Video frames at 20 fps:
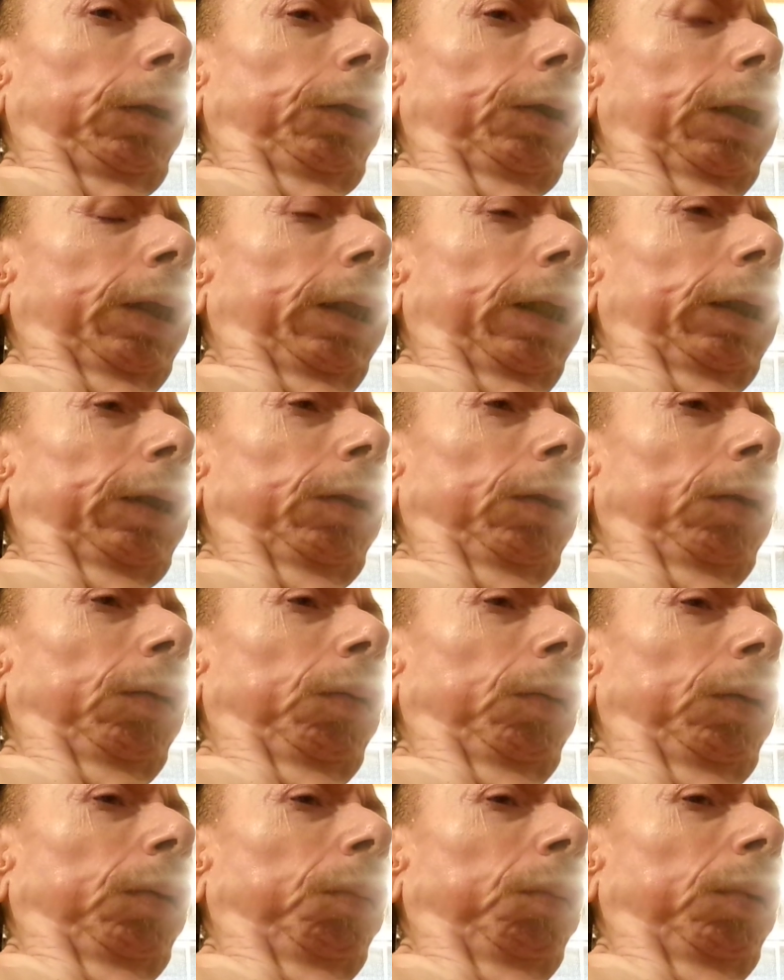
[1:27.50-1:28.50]
You said that's
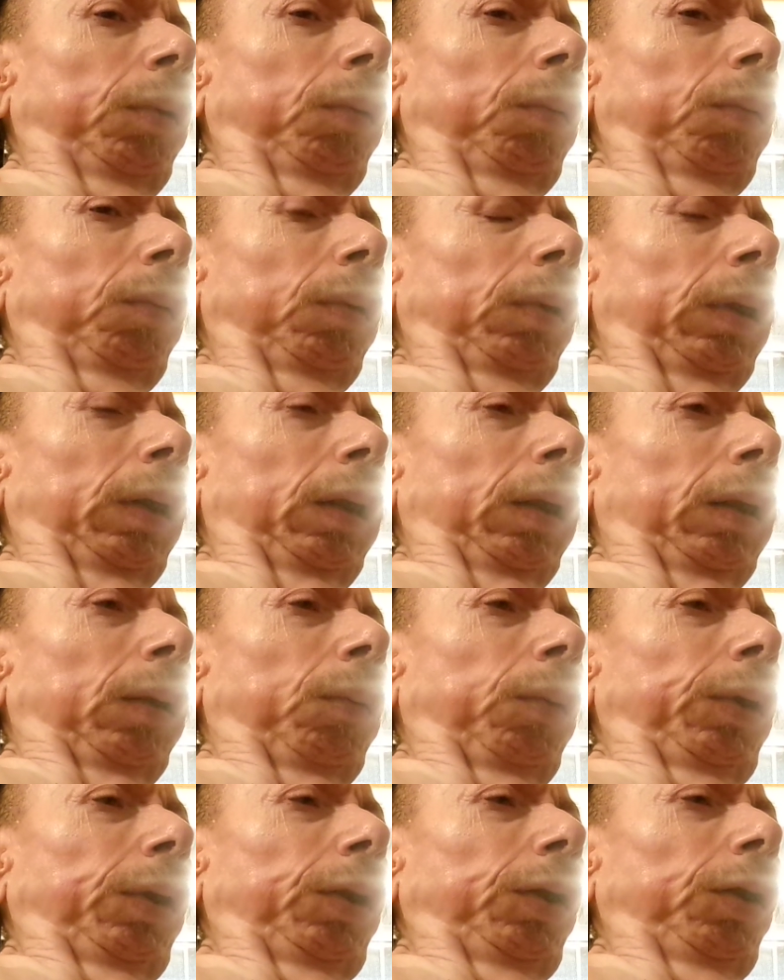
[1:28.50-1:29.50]
your.
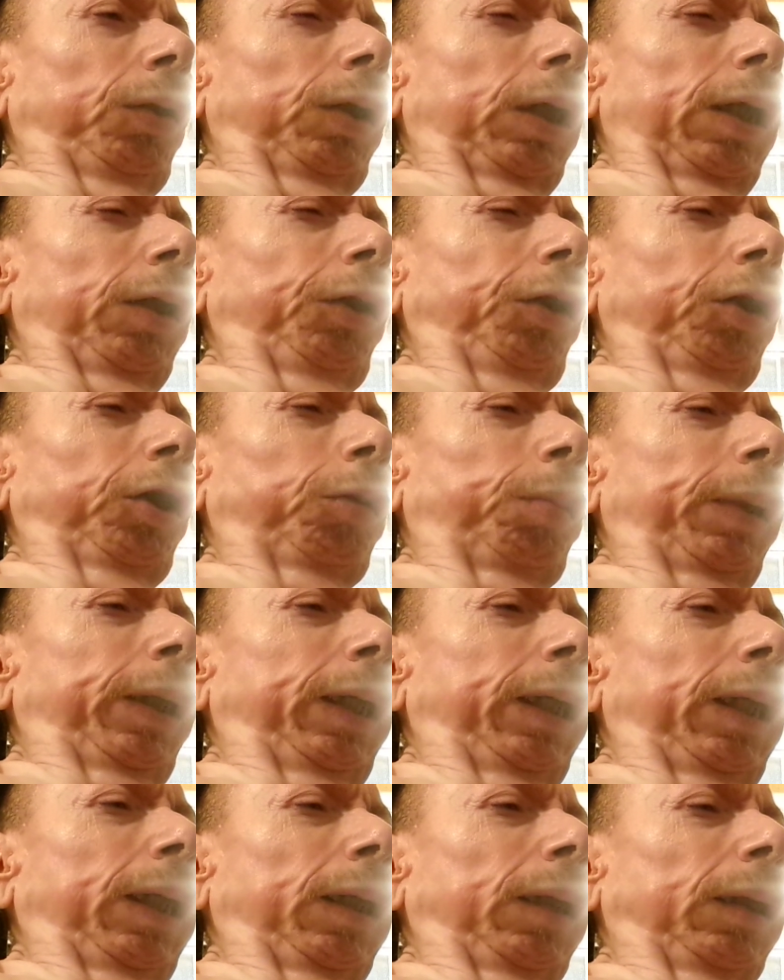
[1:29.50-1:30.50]
What did you? How did you
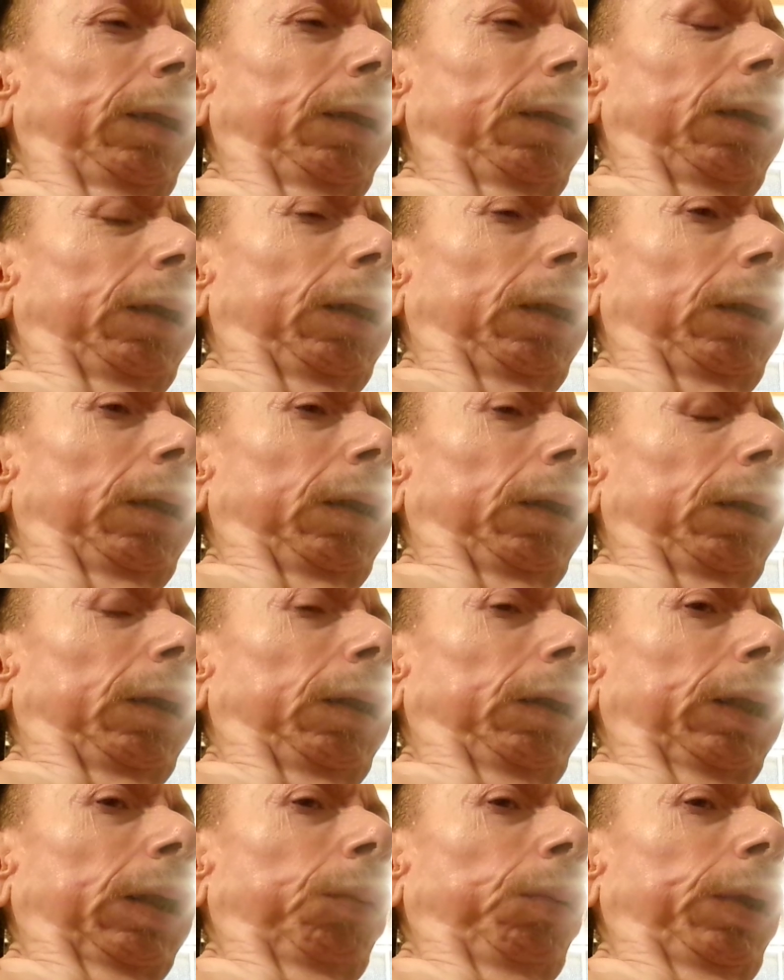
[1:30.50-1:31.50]
explain that?
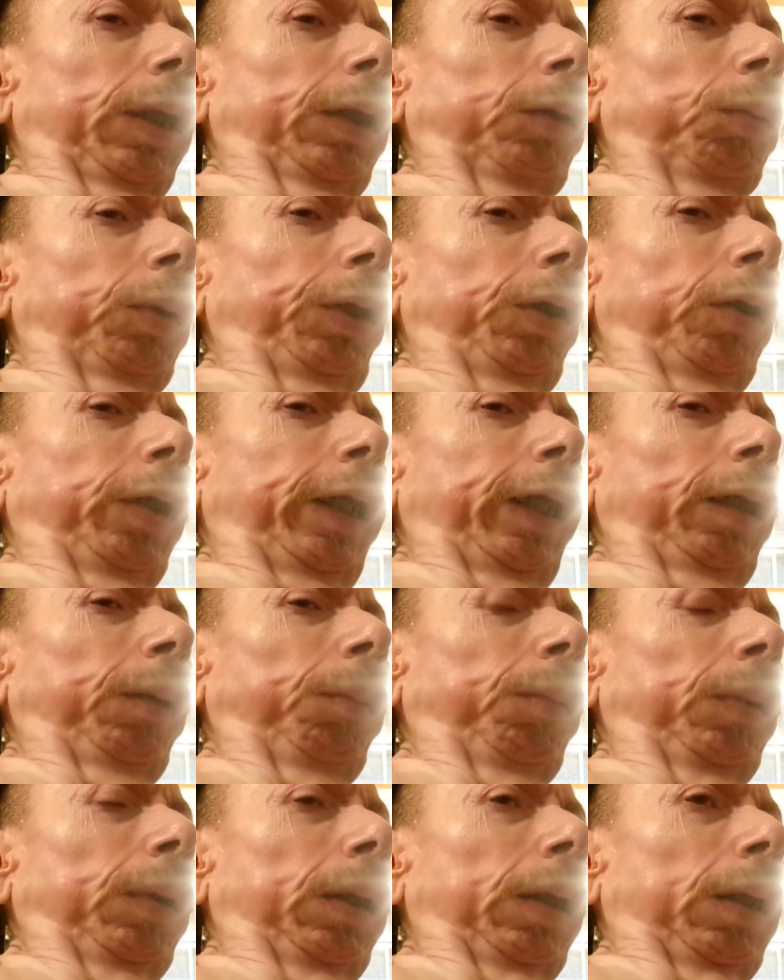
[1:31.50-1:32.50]
Is that what? That's what your name?
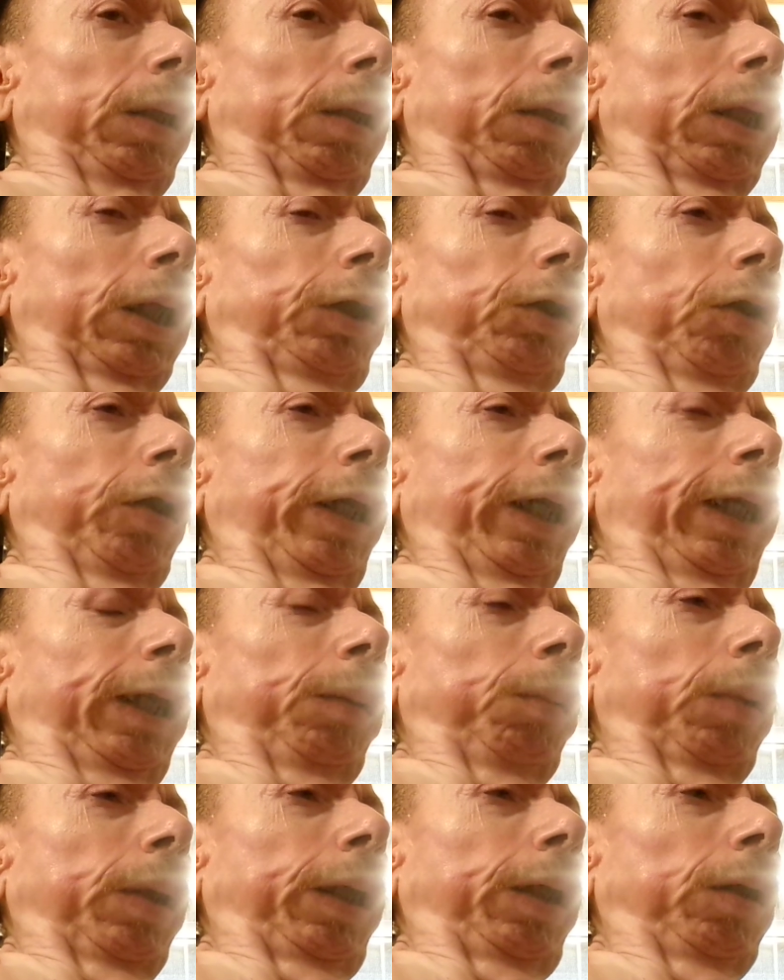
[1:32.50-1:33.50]
That's your
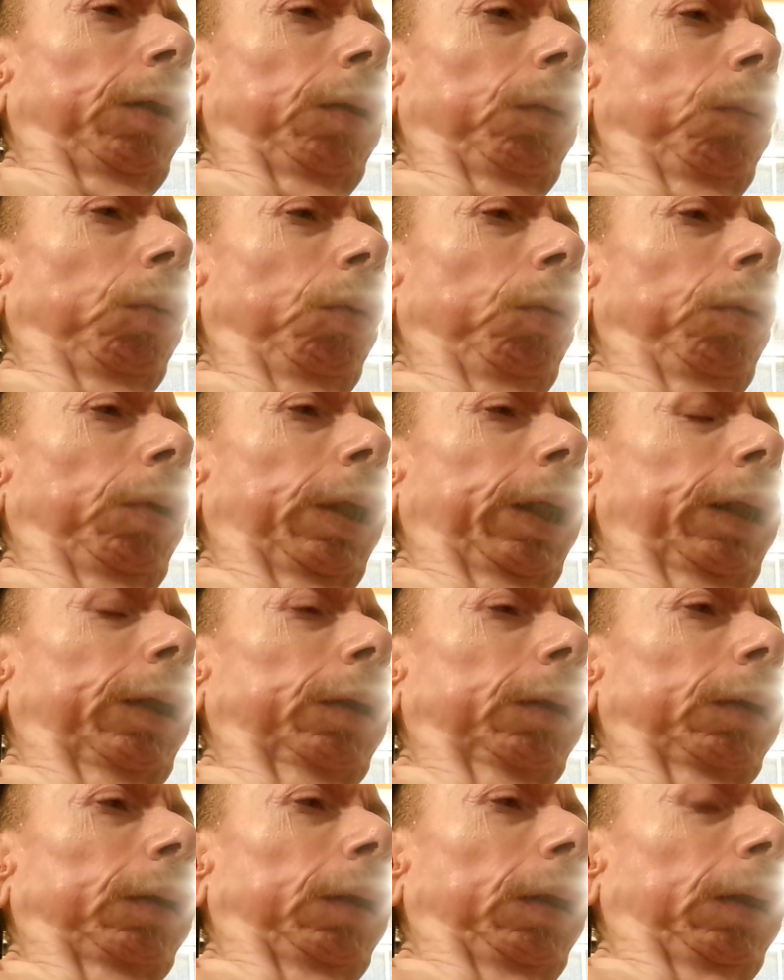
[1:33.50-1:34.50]
name, right? Your role, like.